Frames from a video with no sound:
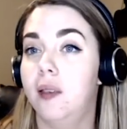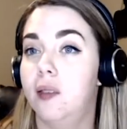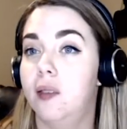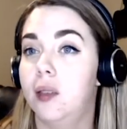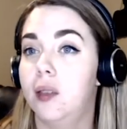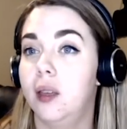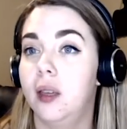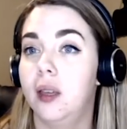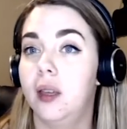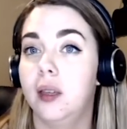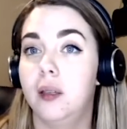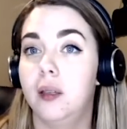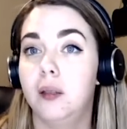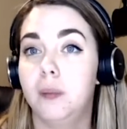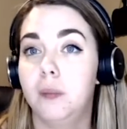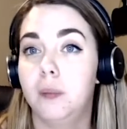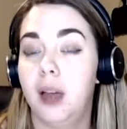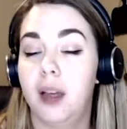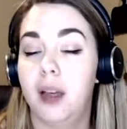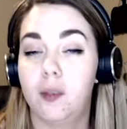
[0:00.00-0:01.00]
As
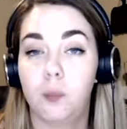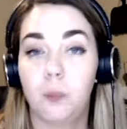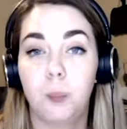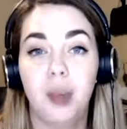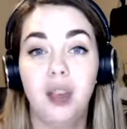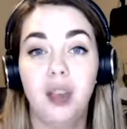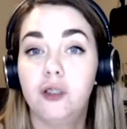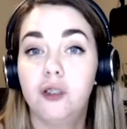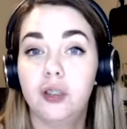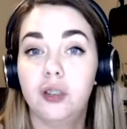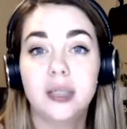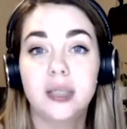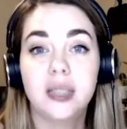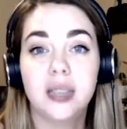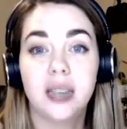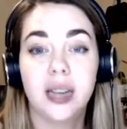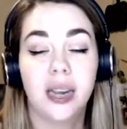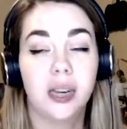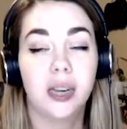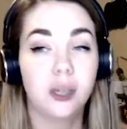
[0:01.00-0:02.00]

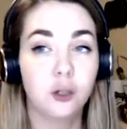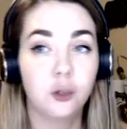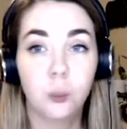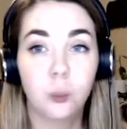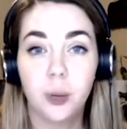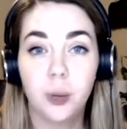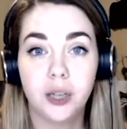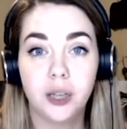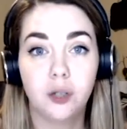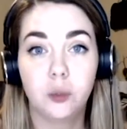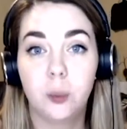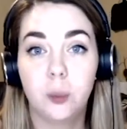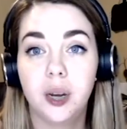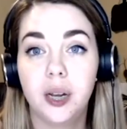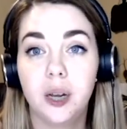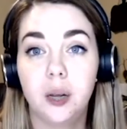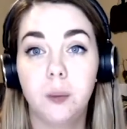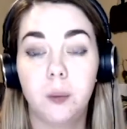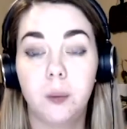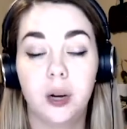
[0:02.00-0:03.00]
patients in
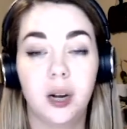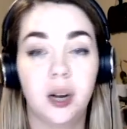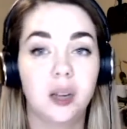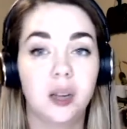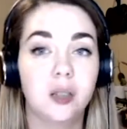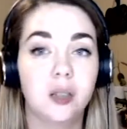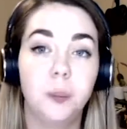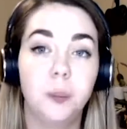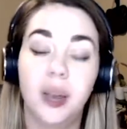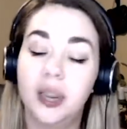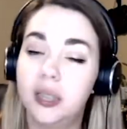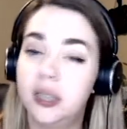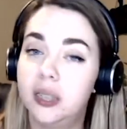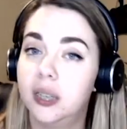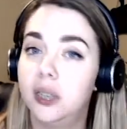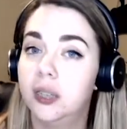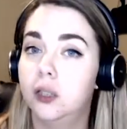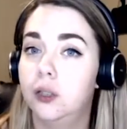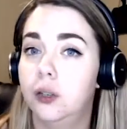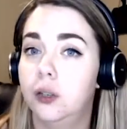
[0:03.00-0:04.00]
2020, we're
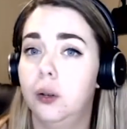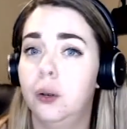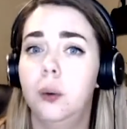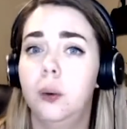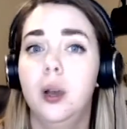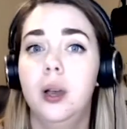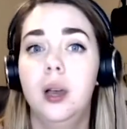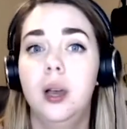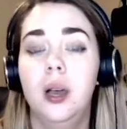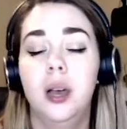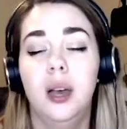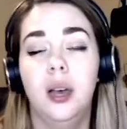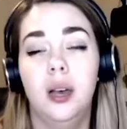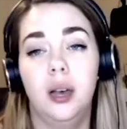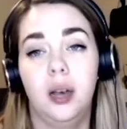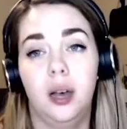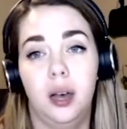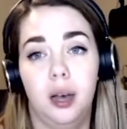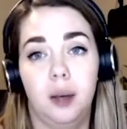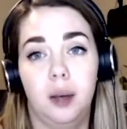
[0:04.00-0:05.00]
expected to
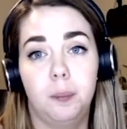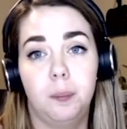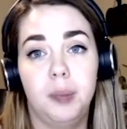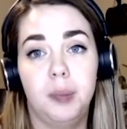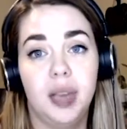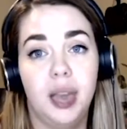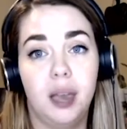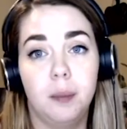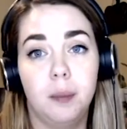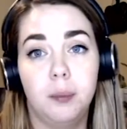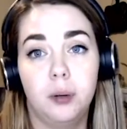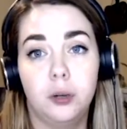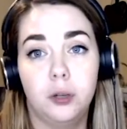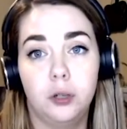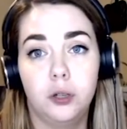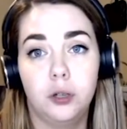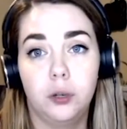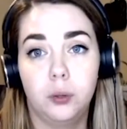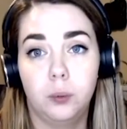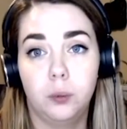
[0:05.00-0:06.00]
be
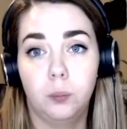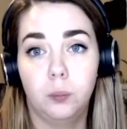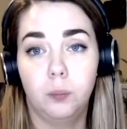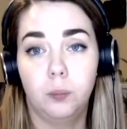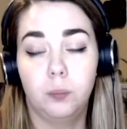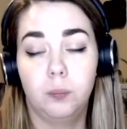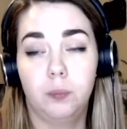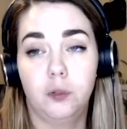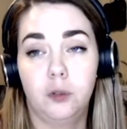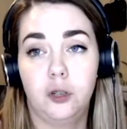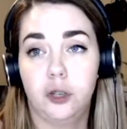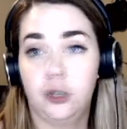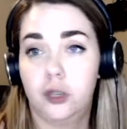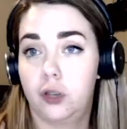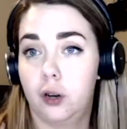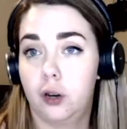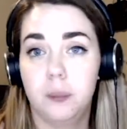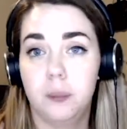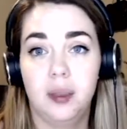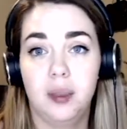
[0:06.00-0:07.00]
able to
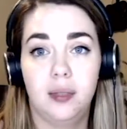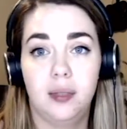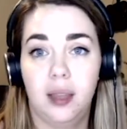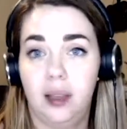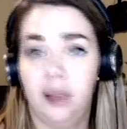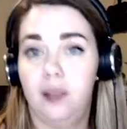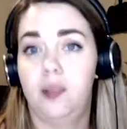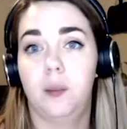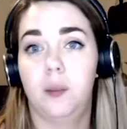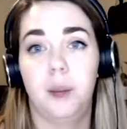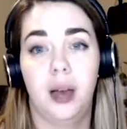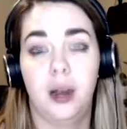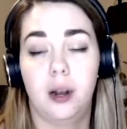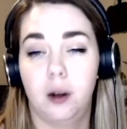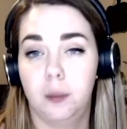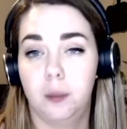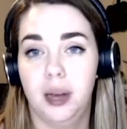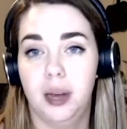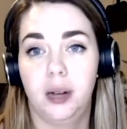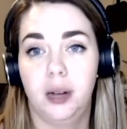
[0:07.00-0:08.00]
determine
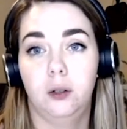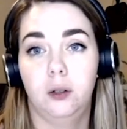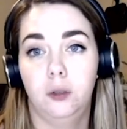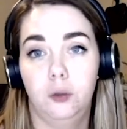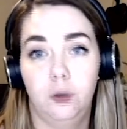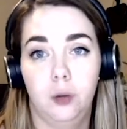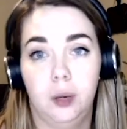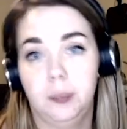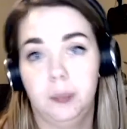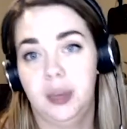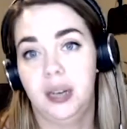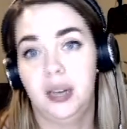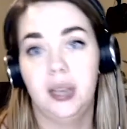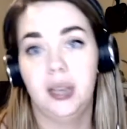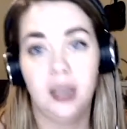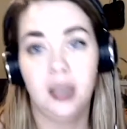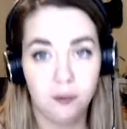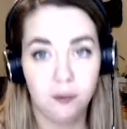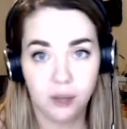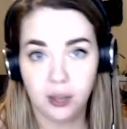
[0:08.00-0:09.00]
things about our medical
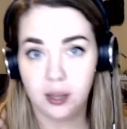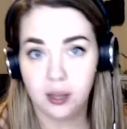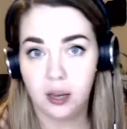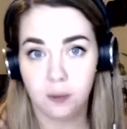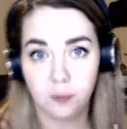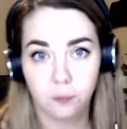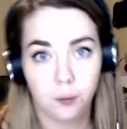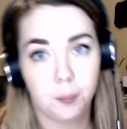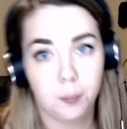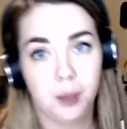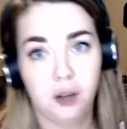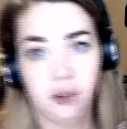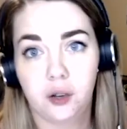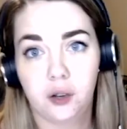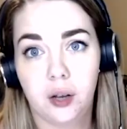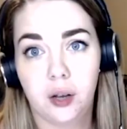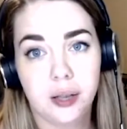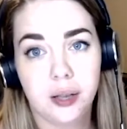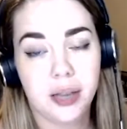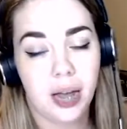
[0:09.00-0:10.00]
treatment given the
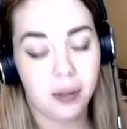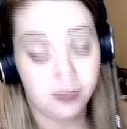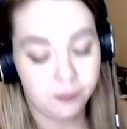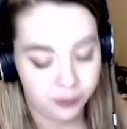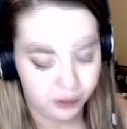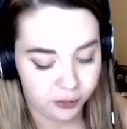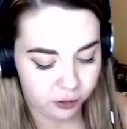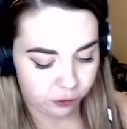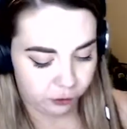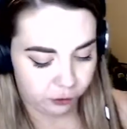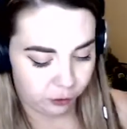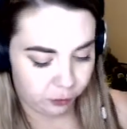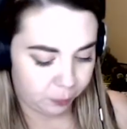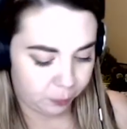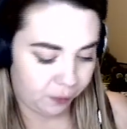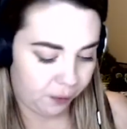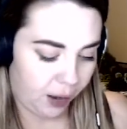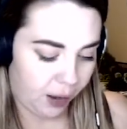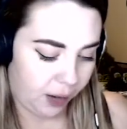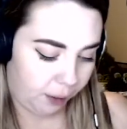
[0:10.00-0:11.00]
information that
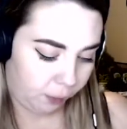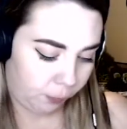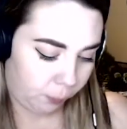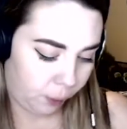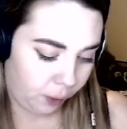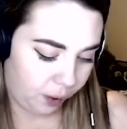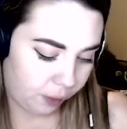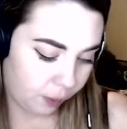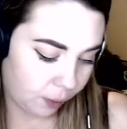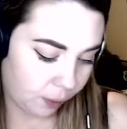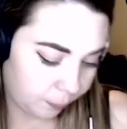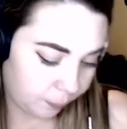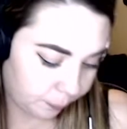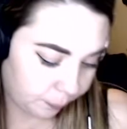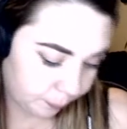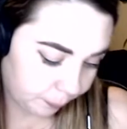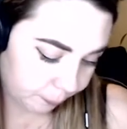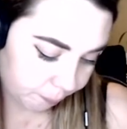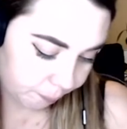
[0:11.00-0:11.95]
physicians provide us with.